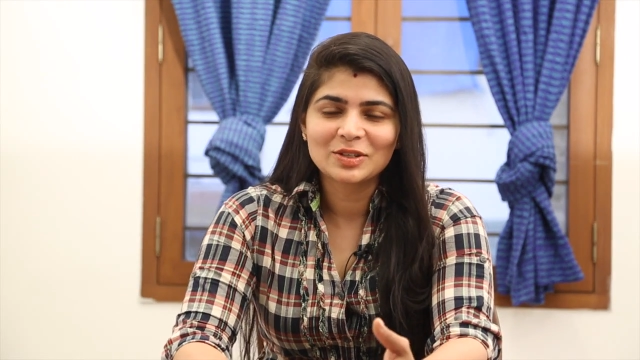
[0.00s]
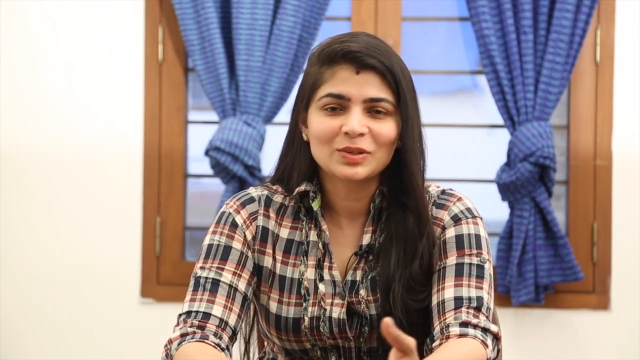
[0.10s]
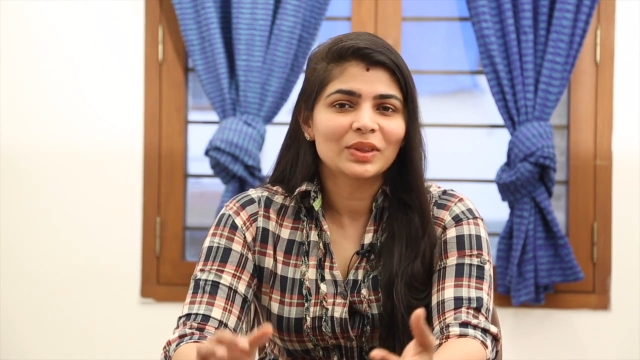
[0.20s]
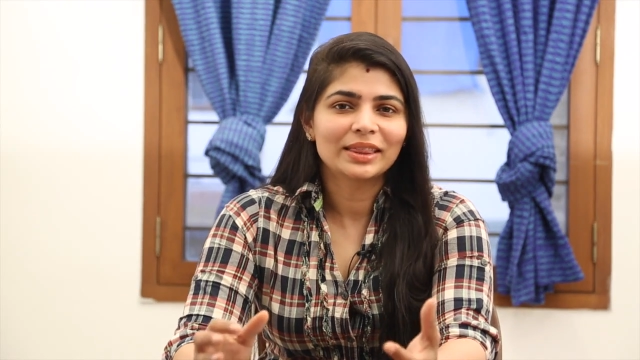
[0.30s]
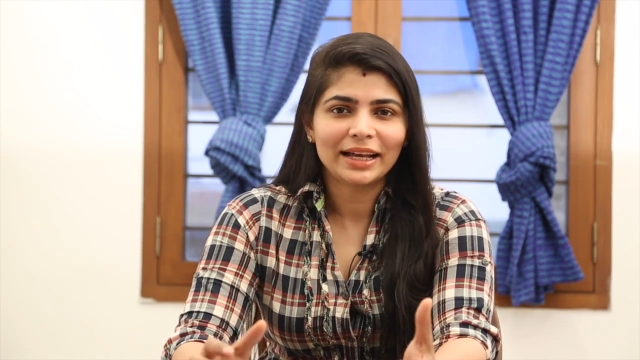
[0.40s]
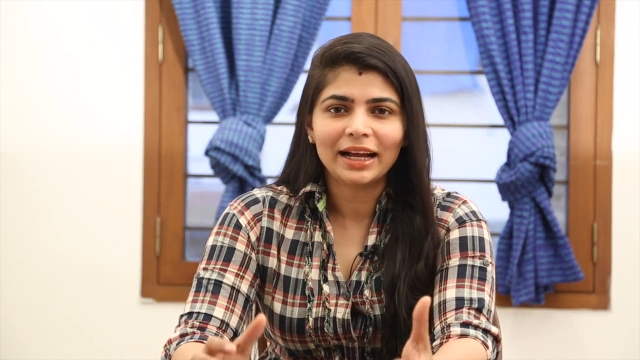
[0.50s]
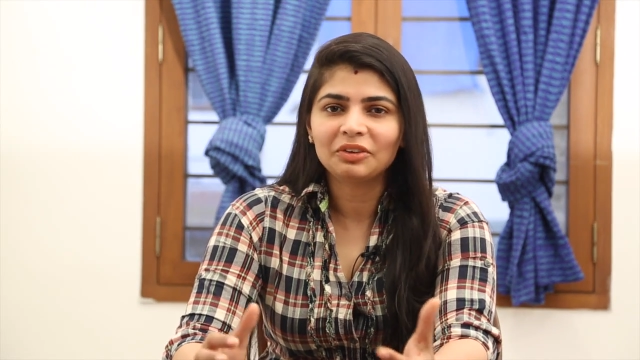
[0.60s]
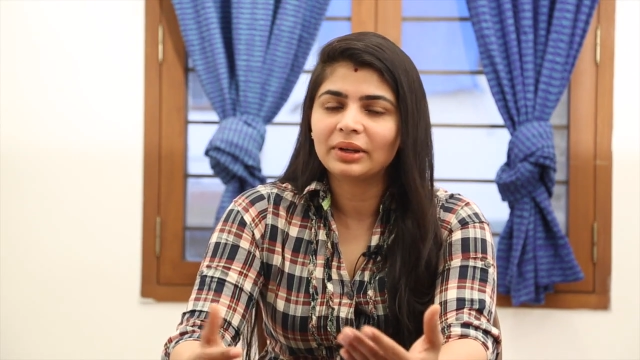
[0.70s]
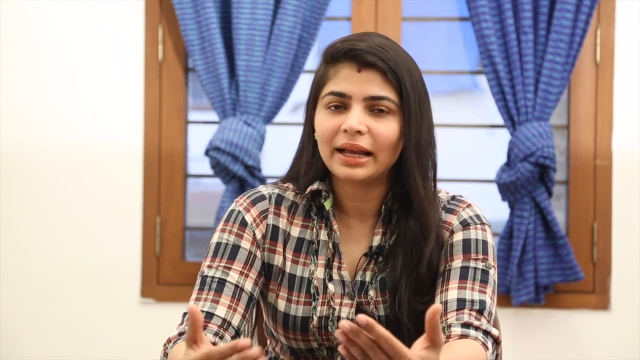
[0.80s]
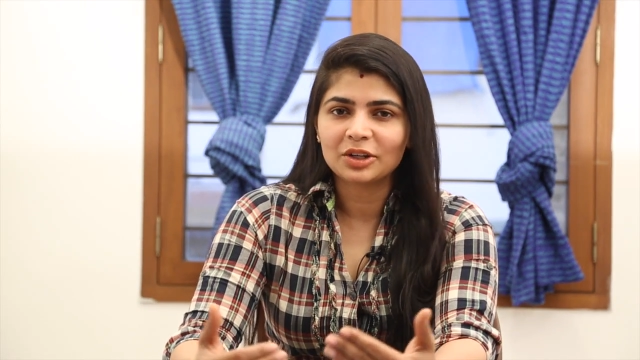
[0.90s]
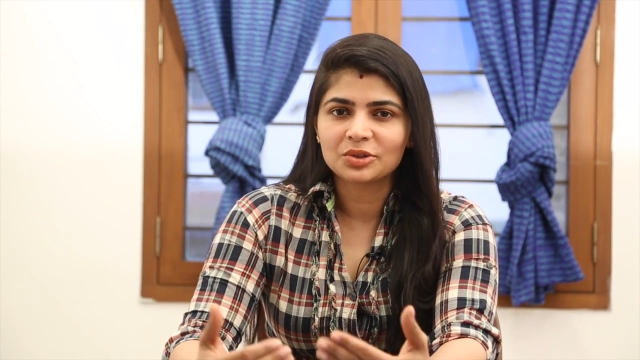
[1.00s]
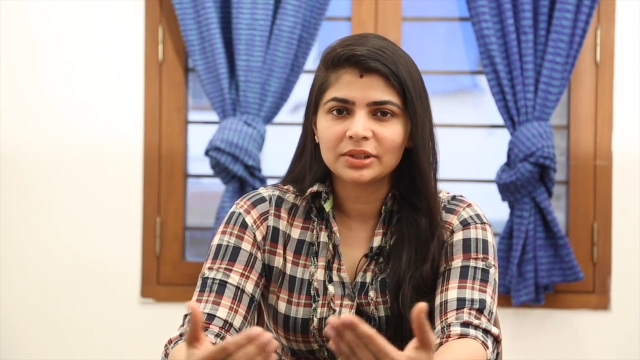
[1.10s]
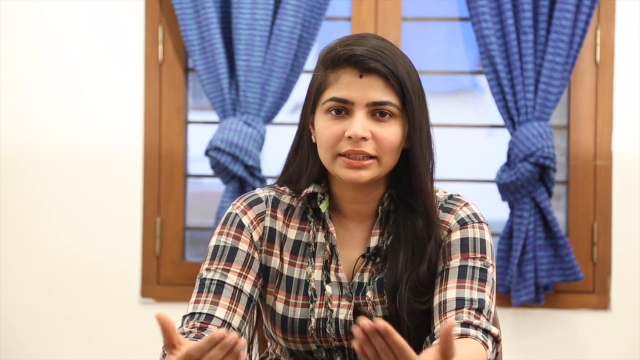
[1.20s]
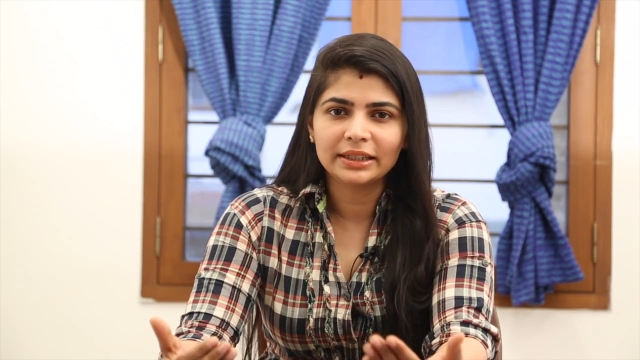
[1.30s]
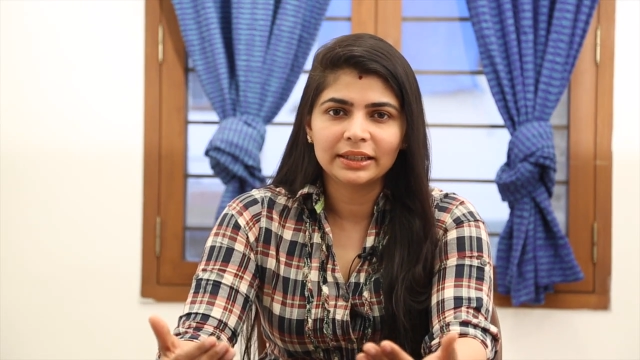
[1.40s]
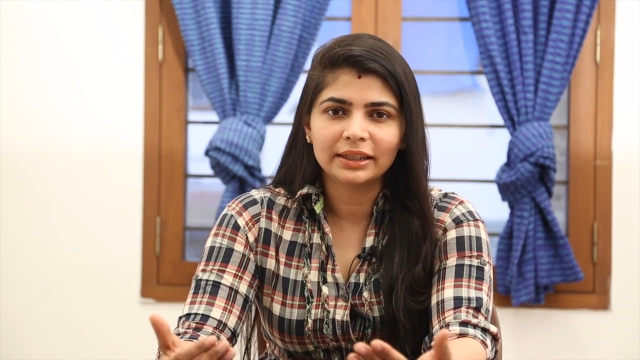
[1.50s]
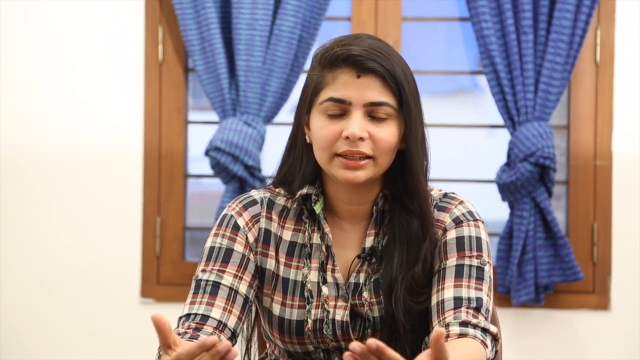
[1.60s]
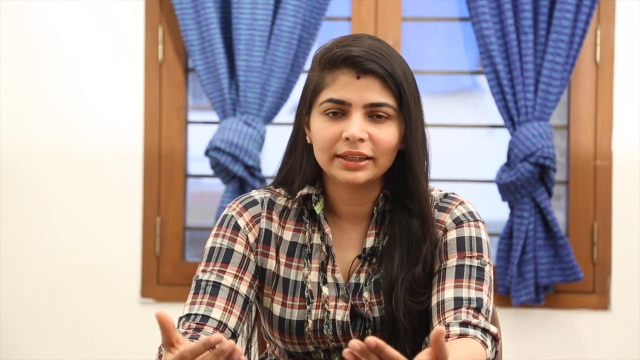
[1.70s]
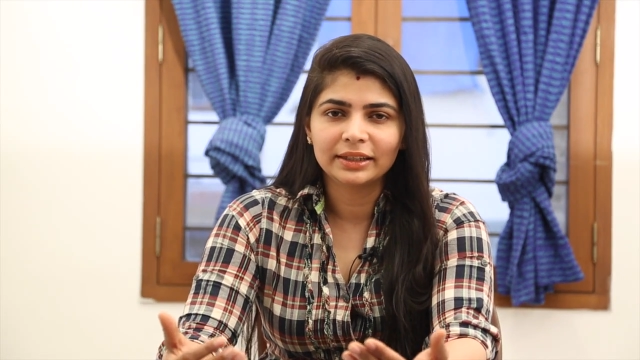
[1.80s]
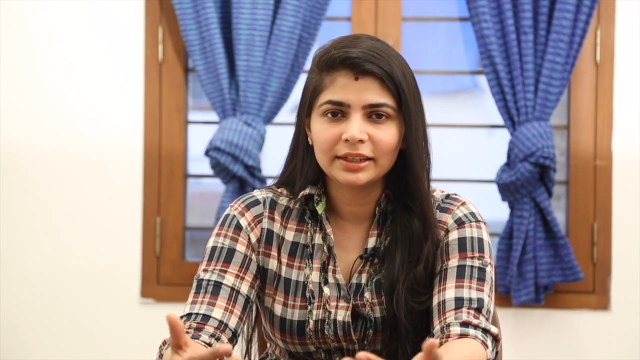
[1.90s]
So that will actually
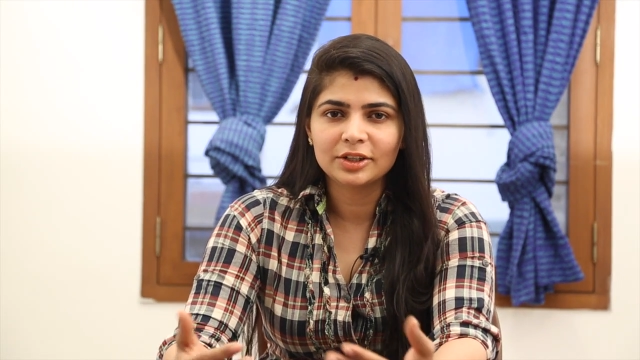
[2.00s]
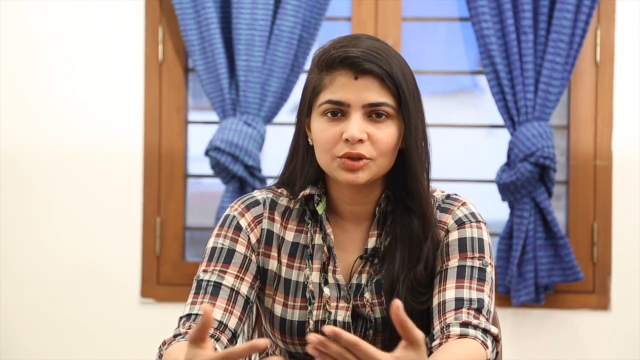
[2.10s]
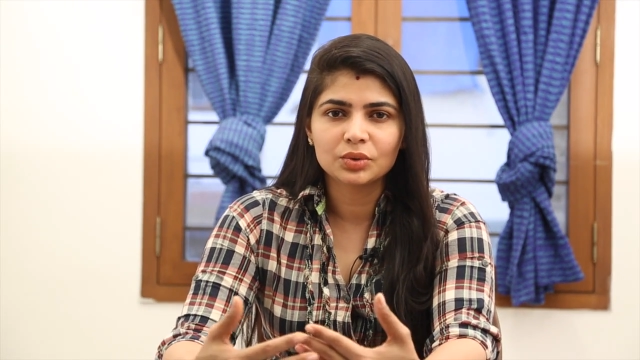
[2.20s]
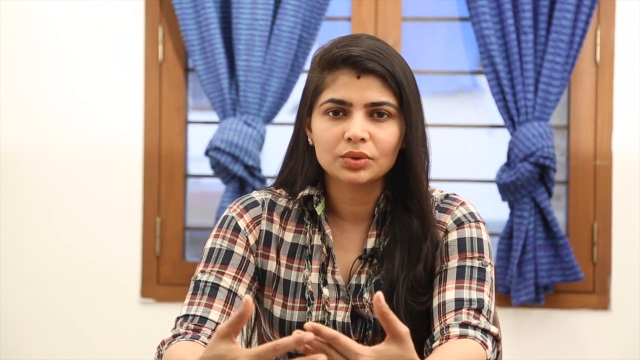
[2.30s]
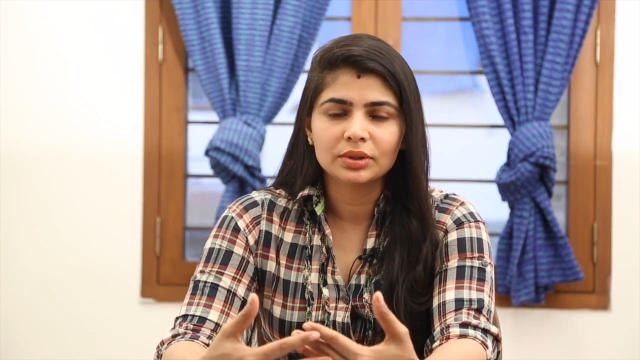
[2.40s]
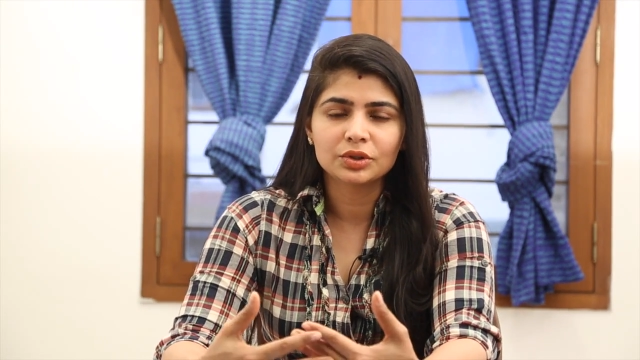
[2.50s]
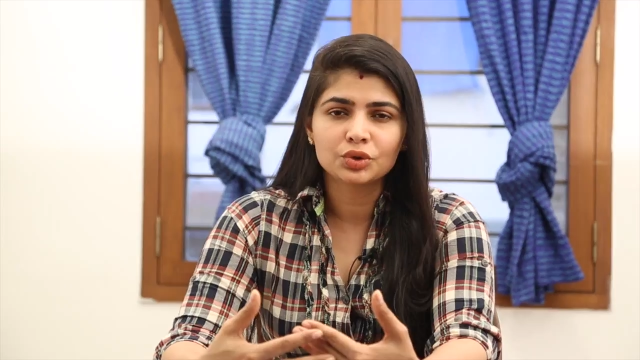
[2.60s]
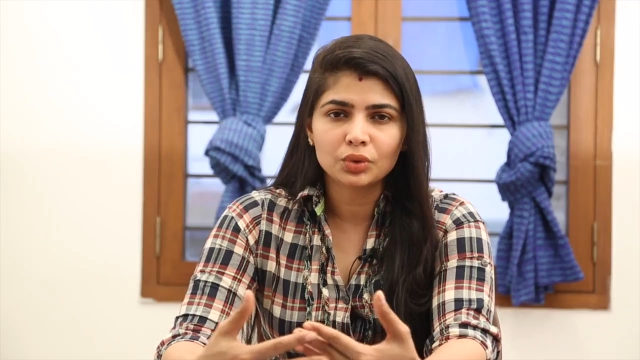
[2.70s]
lead to